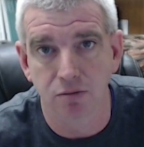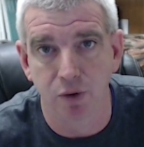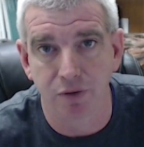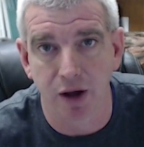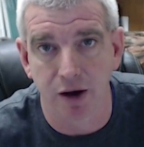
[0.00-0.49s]

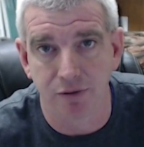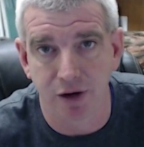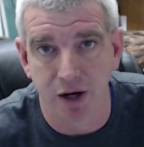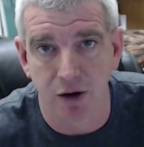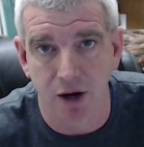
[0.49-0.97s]
We've got a
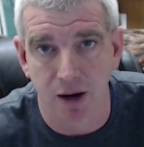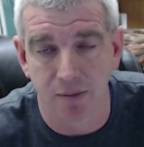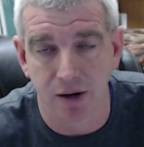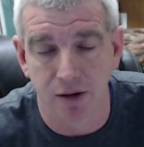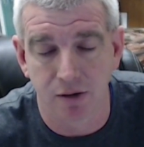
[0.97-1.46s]
video
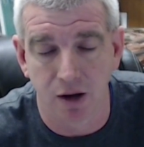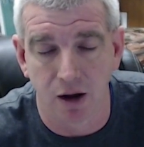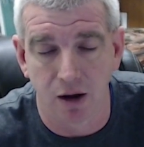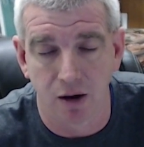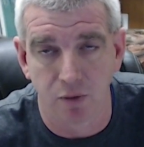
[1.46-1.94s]
coming
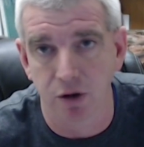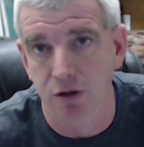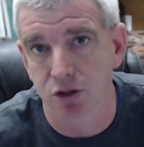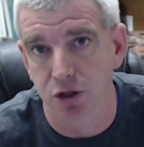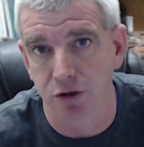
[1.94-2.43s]

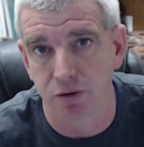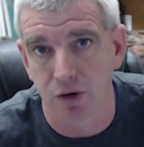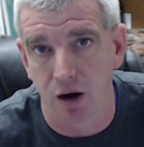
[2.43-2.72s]
real soon